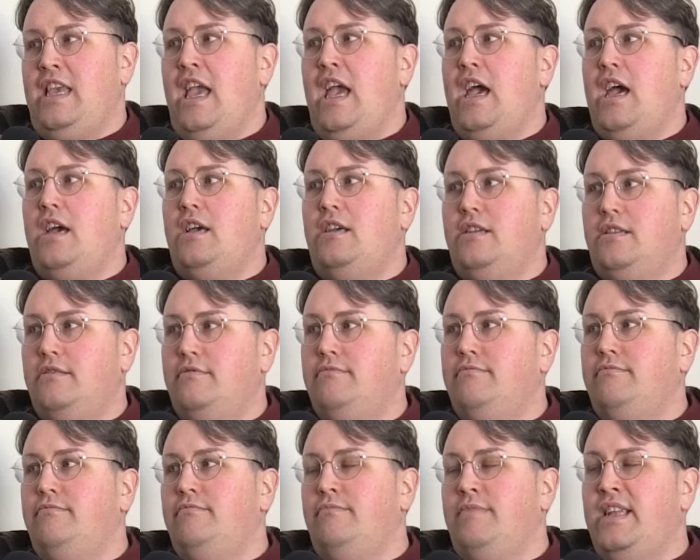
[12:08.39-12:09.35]
Yeah.
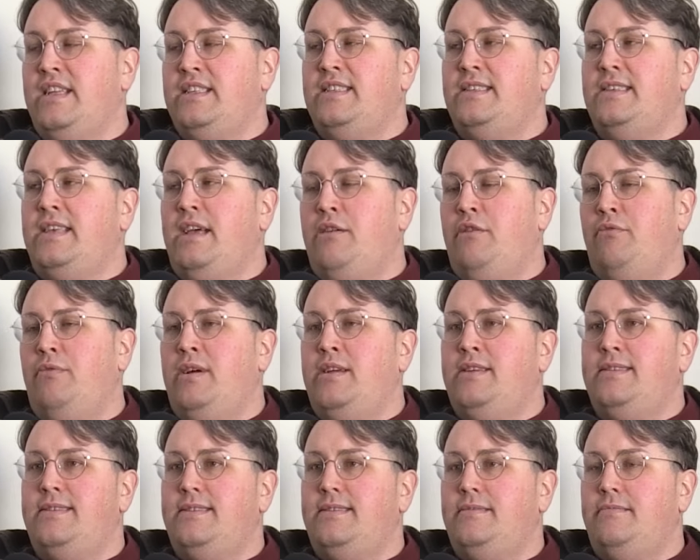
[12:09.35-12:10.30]
That's how it
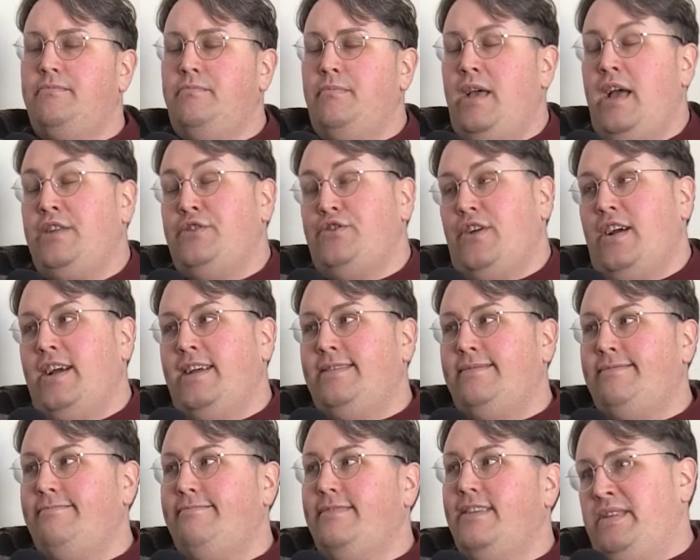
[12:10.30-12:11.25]
was. I tried.
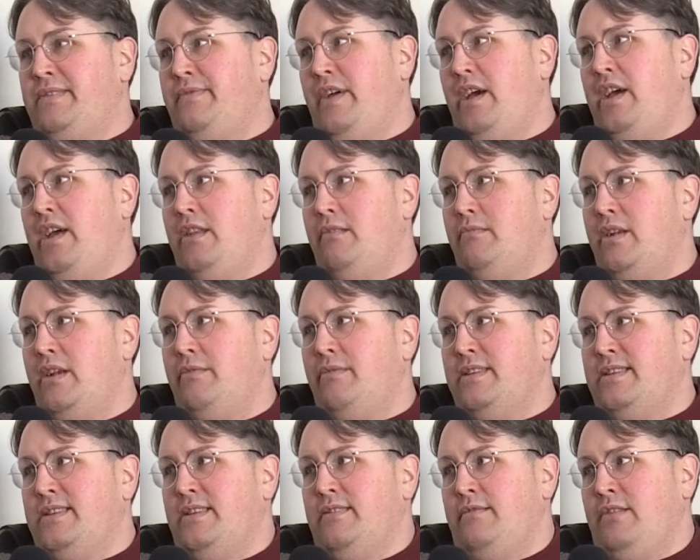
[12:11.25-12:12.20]
It was fun, but it
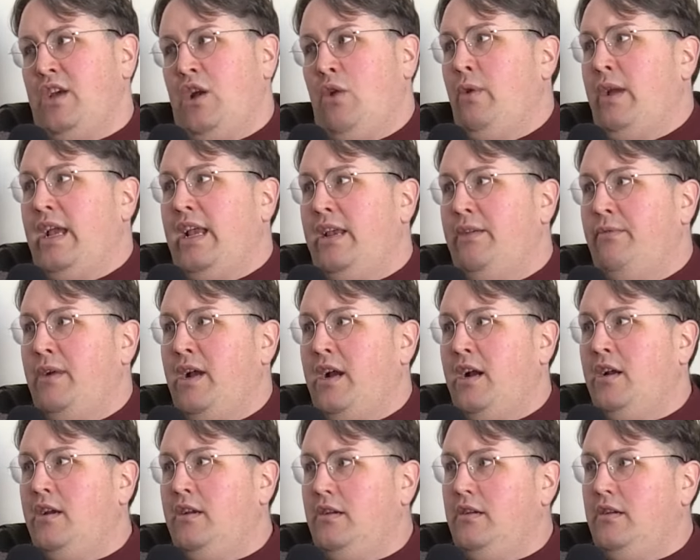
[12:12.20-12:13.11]
wasn't going anywhere.